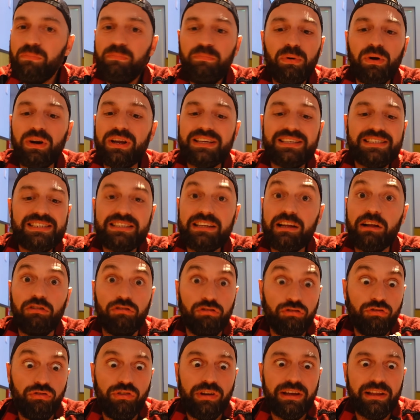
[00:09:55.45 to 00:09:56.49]
but it's still
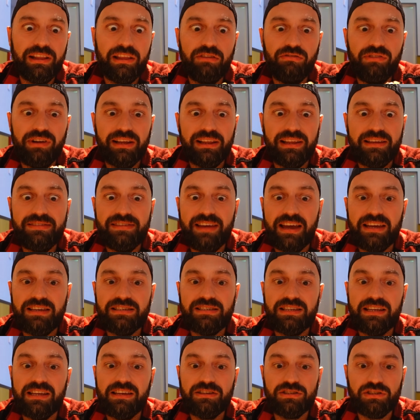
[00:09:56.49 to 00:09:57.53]
really, really
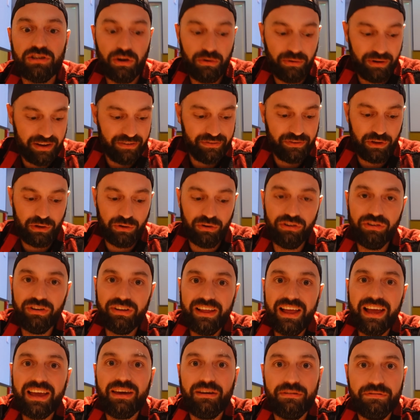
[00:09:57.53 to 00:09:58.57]
tasty. So if you're
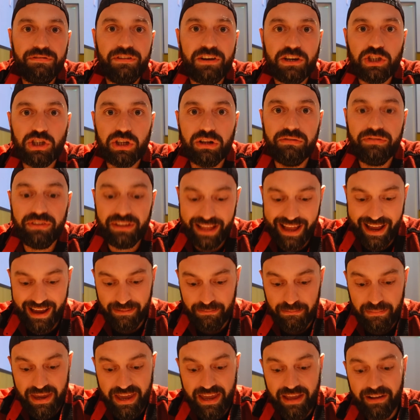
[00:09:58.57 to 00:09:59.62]
like a fish lover like
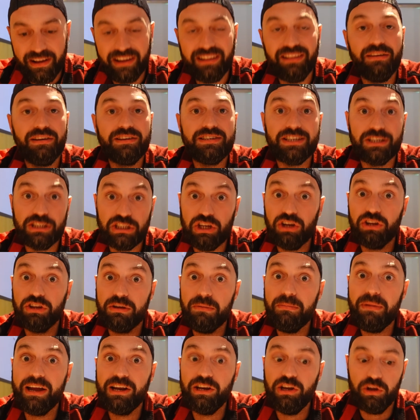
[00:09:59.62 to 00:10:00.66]
me and this is on the
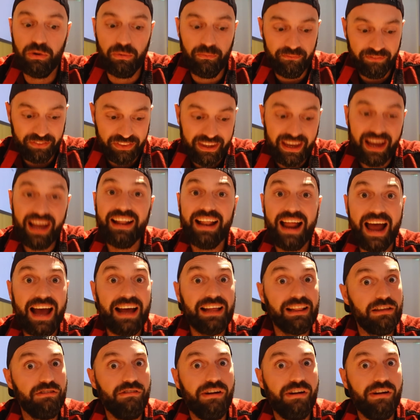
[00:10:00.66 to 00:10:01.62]
menu, I'd highly